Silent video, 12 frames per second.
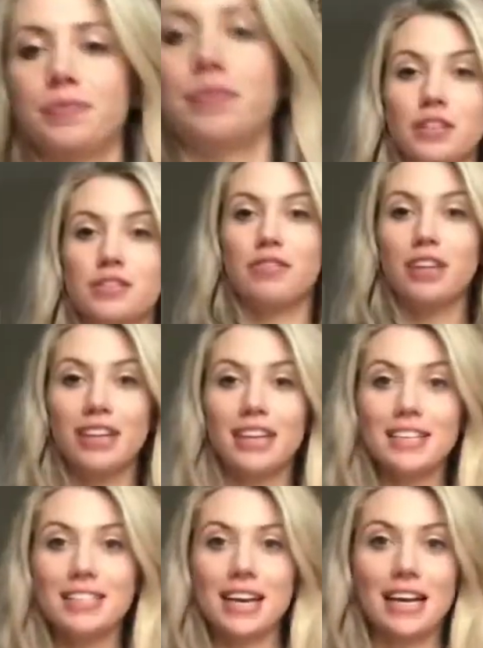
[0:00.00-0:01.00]
As
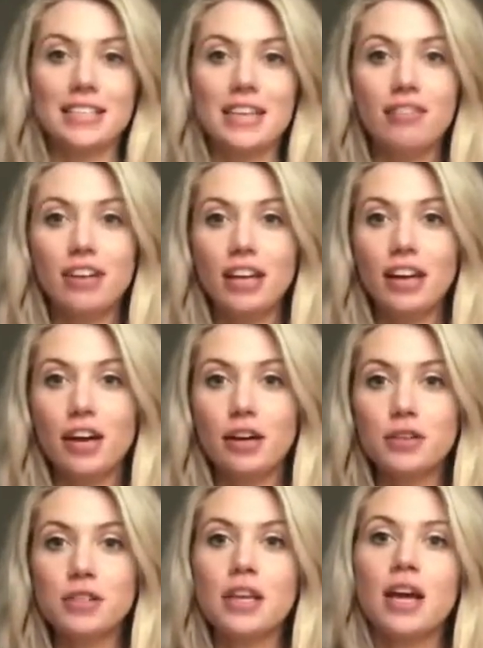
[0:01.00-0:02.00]
fitness and activity
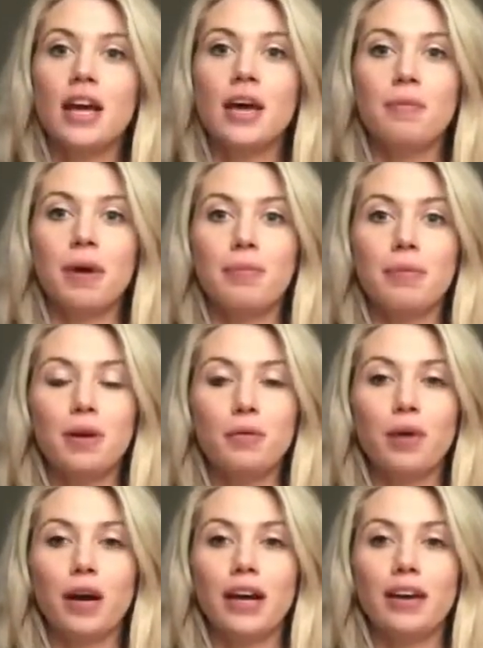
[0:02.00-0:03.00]
goes, my
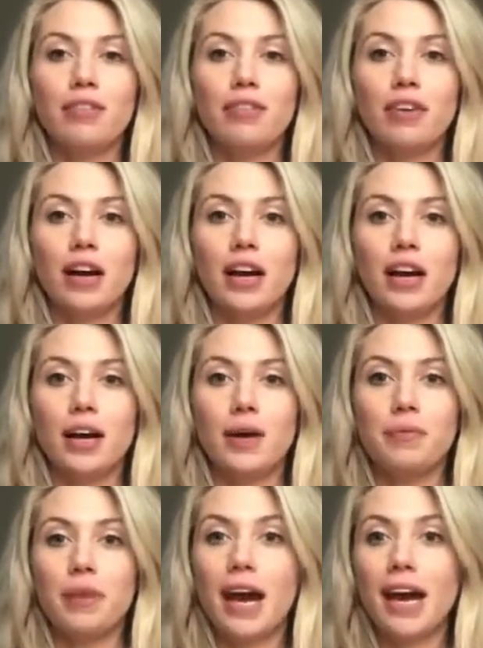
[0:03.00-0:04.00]
midwife
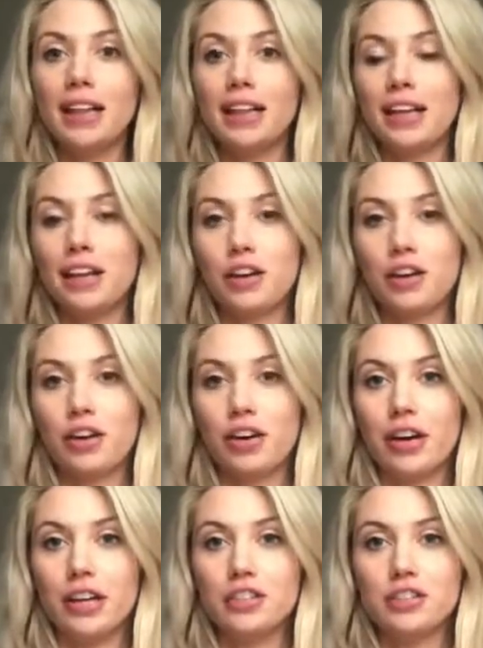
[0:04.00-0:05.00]
highly
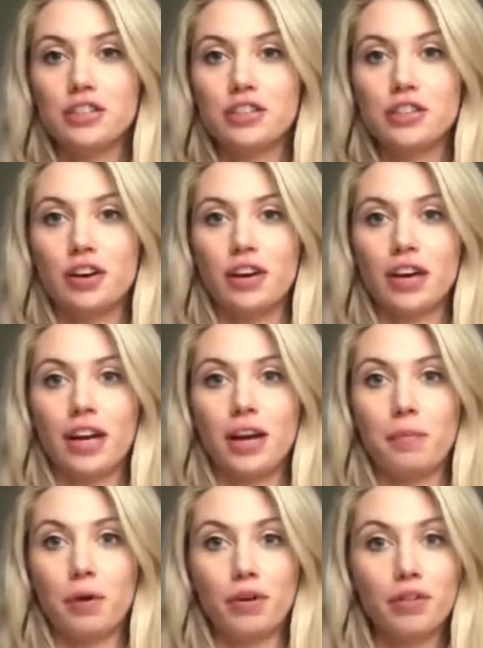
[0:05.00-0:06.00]
encouraged starting
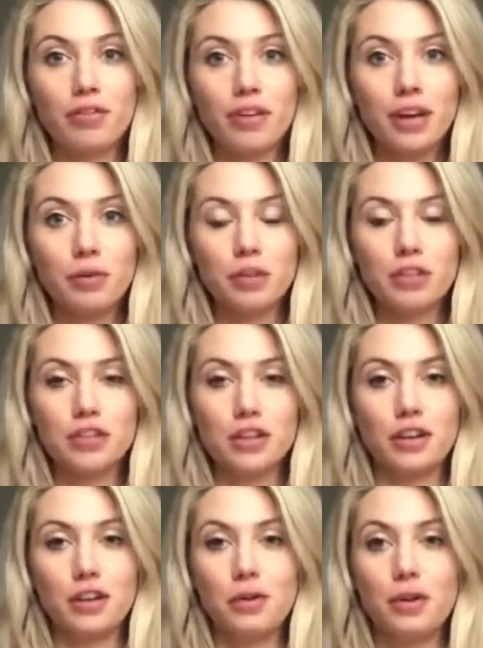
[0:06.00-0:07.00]
BirthFit, which is a
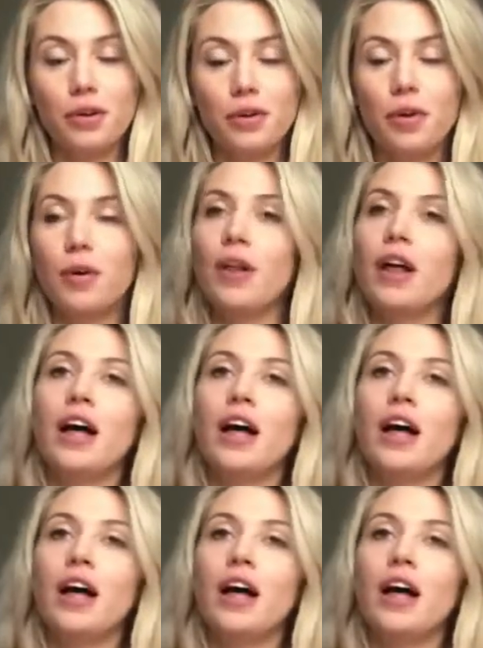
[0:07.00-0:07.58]
local,